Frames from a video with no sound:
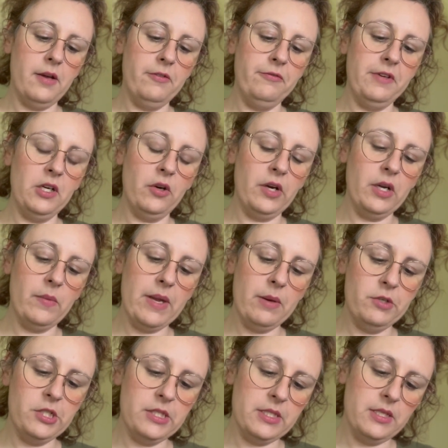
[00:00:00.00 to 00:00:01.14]
fingering weight,
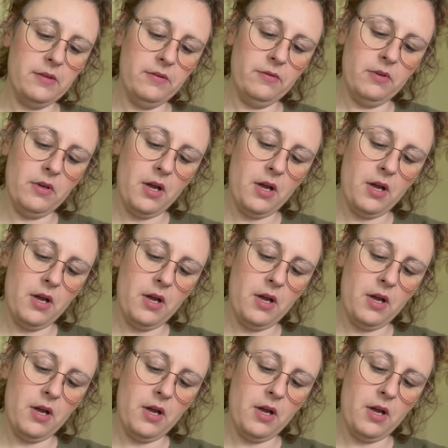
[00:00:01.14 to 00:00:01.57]
which is a